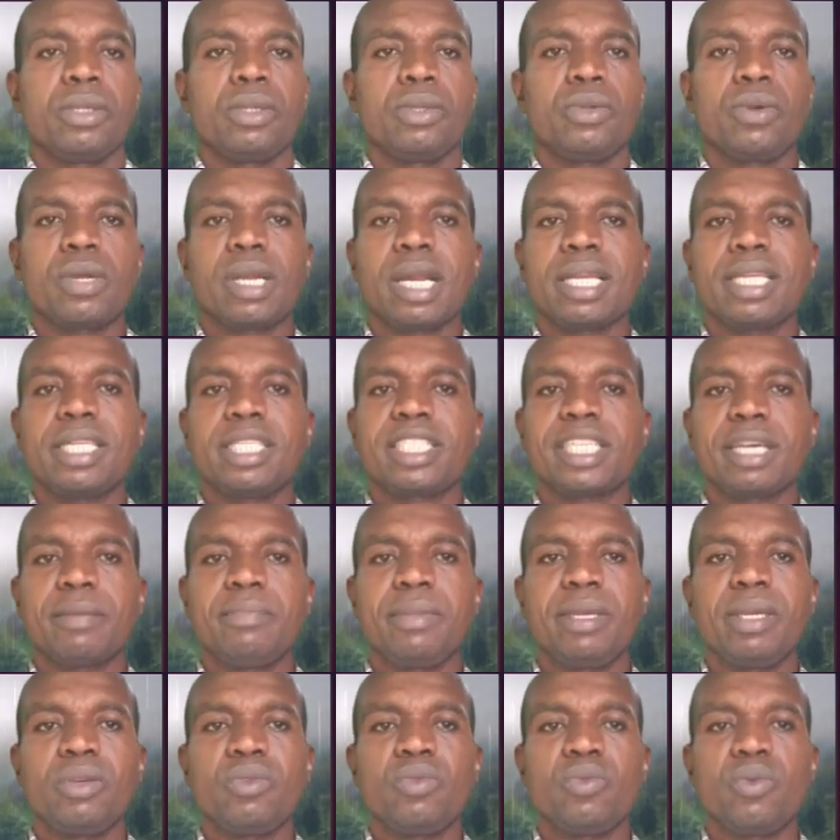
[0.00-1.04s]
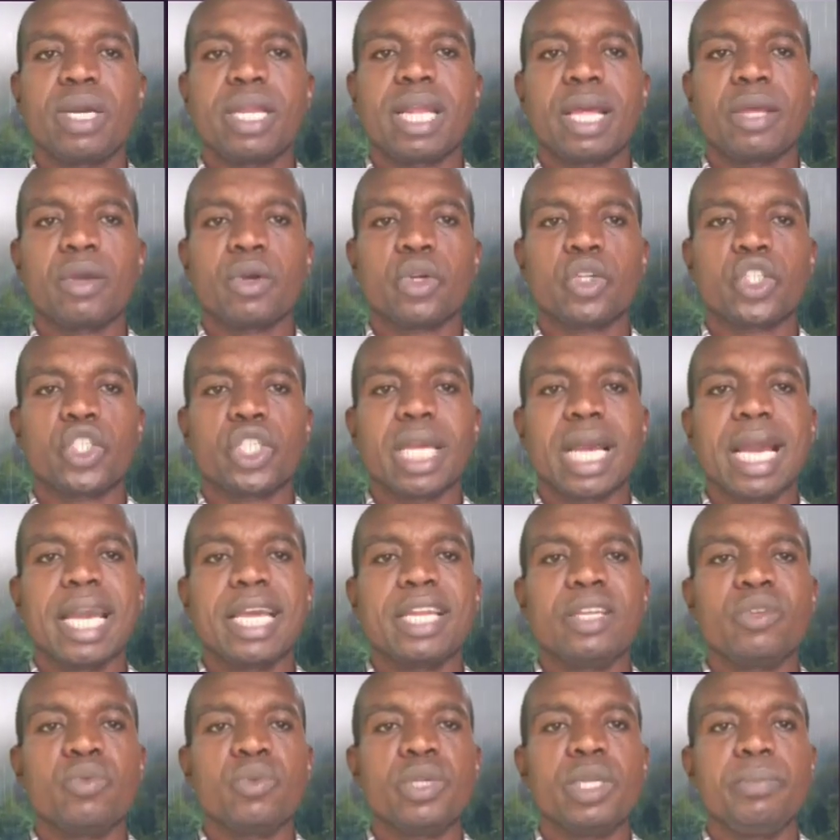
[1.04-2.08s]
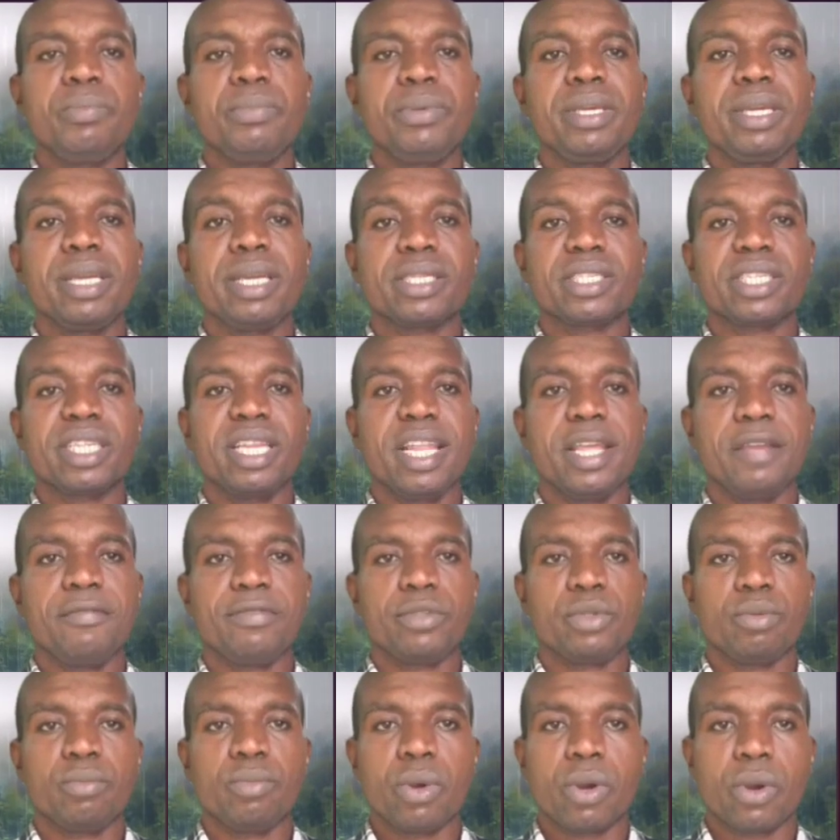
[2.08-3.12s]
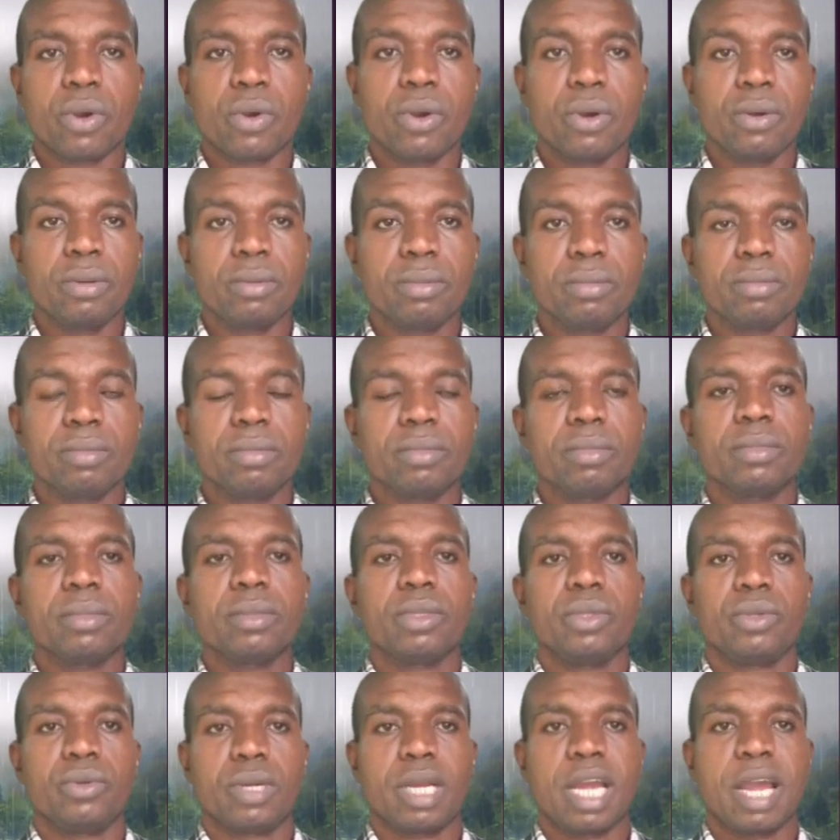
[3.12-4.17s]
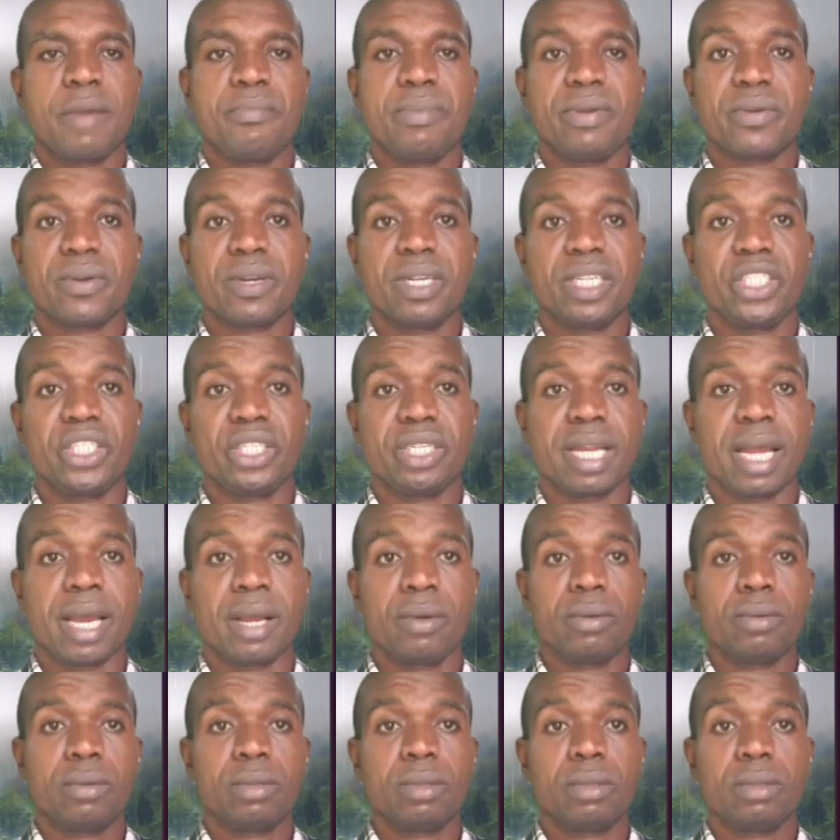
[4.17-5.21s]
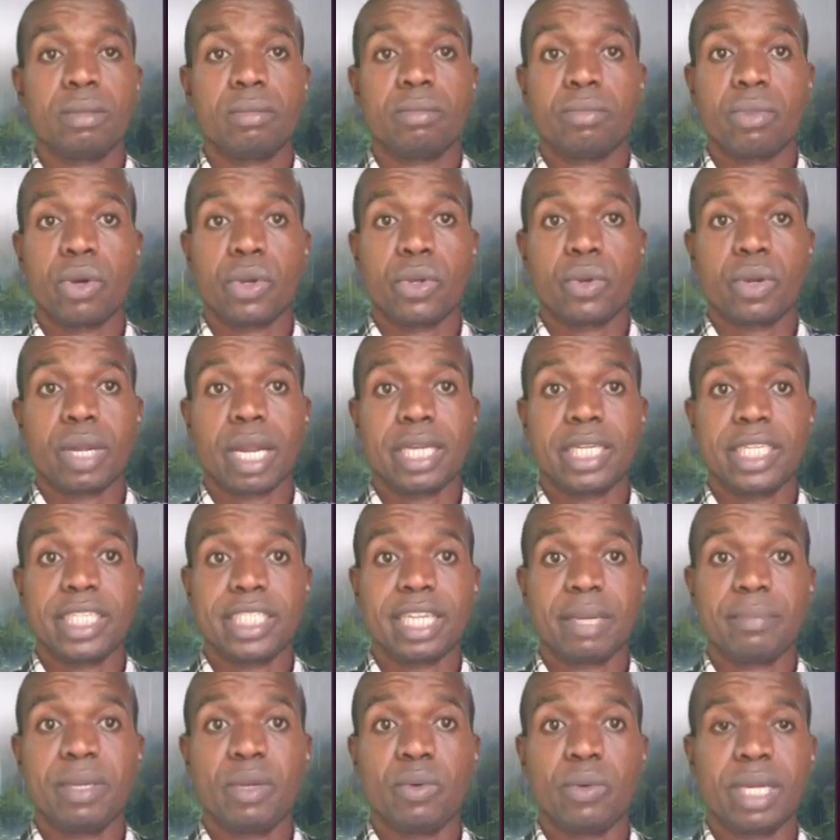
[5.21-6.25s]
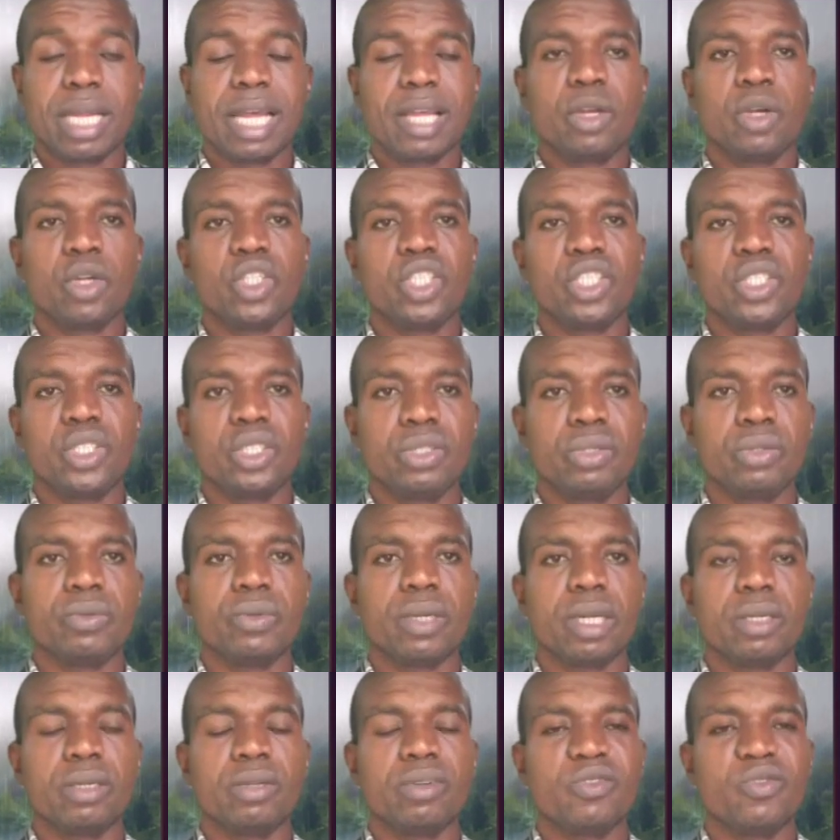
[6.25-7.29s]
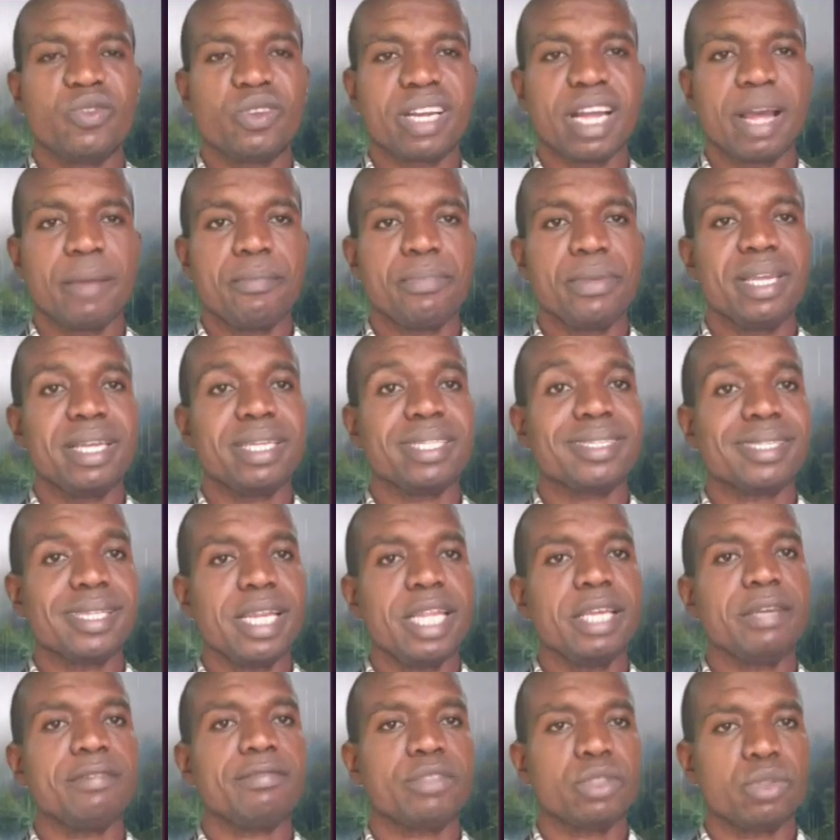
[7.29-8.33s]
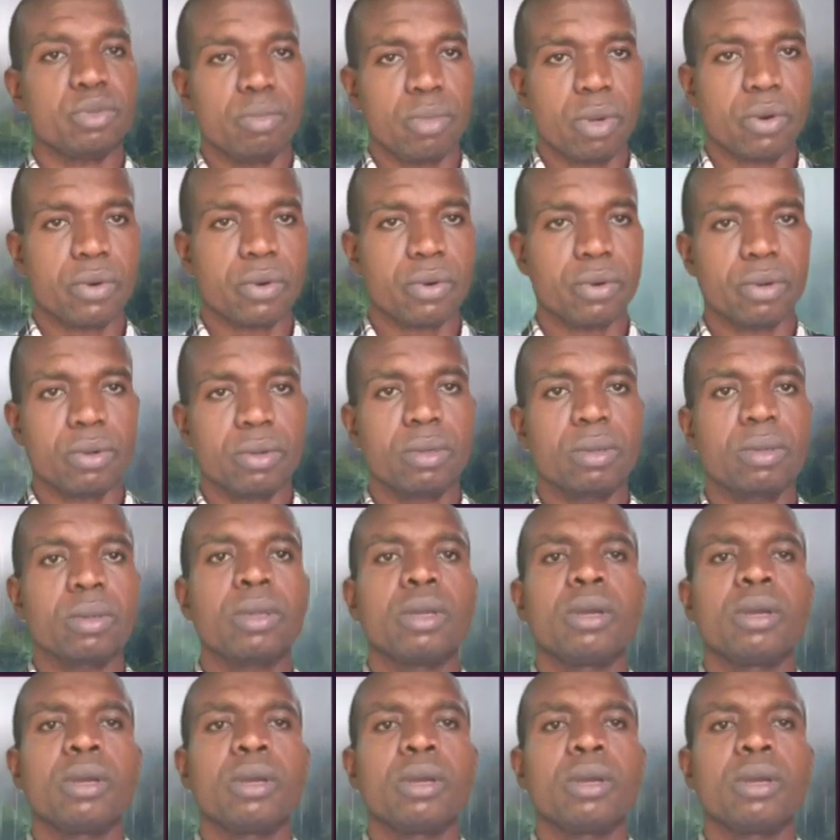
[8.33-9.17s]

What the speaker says: You can determine whether your child will be a slave tomorrow. You can be rich now, but you can determine whether your children can be a slave tomorrow.